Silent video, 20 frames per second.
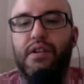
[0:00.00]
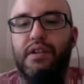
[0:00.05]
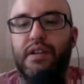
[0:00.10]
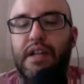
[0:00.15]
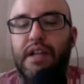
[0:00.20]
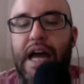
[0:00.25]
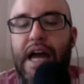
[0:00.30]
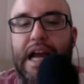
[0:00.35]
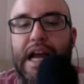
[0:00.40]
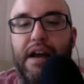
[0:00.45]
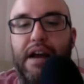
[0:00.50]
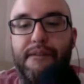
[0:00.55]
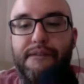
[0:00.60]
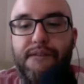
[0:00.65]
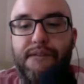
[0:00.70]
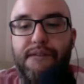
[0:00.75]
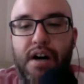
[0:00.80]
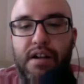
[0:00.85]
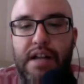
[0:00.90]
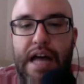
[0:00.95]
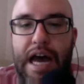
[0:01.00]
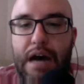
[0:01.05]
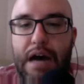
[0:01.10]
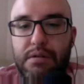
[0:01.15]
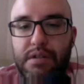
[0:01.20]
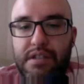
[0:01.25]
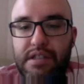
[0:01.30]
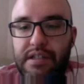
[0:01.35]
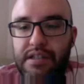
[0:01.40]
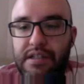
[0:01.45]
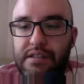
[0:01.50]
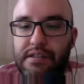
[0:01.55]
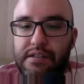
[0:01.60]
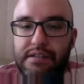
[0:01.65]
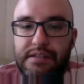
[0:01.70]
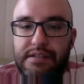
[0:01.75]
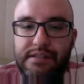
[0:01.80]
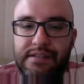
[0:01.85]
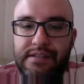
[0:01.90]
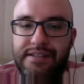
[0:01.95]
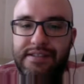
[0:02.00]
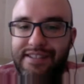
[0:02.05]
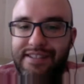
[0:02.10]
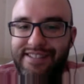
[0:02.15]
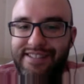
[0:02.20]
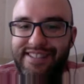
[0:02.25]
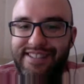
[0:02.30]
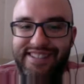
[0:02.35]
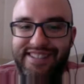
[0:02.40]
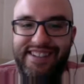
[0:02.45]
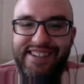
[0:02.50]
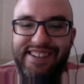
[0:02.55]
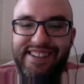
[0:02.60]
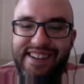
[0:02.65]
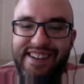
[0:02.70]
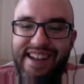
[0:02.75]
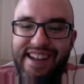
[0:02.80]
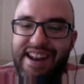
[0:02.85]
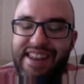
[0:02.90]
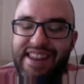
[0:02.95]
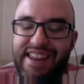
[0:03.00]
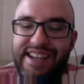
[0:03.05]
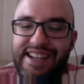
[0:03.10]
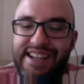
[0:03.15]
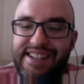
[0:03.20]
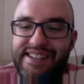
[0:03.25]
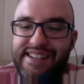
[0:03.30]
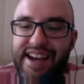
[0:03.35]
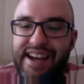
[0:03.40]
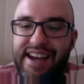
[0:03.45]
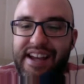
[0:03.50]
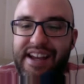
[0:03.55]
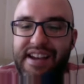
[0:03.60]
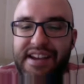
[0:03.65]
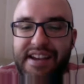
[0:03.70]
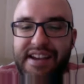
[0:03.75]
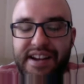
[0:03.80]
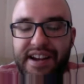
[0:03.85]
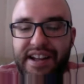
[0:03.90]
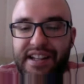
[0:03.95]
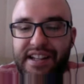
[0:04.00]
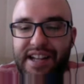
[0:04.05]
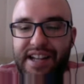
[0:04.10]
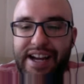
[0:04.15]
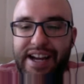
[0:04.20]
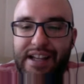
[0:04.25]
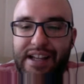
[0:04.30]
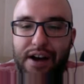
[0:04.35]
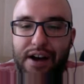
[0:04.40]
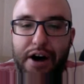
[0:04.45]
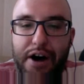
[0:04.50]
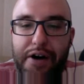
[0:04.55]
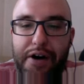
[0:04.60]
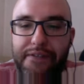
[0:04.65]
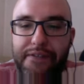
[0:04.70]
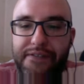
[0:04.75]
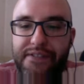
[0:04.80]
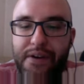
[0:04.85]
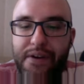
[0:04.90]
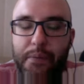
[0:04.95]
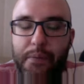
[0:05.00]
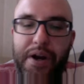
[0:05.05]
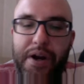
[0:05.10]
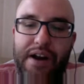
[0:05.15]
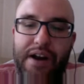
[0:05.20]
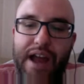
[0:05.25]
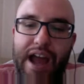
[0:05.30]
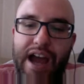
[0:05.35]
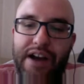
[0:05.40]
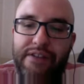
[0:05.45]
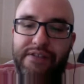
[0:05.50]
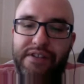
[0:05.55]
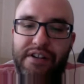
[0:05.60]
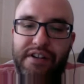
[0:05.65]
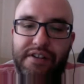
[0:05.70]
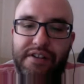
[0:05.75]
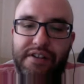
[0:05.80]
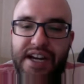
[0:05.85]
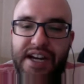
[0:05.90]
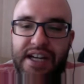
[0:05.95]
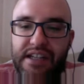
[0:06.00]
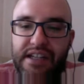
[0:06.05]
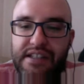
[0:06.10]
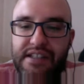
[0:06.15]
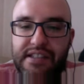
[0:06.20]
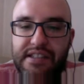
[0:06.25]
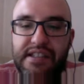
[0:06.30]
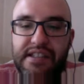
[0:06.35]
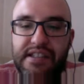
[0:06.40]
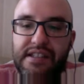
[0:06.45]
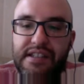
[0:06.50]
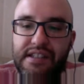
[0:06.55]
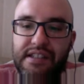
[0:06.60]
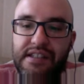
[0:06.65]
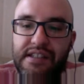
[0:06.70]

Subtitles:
like Fallout and things like all of the weird after effects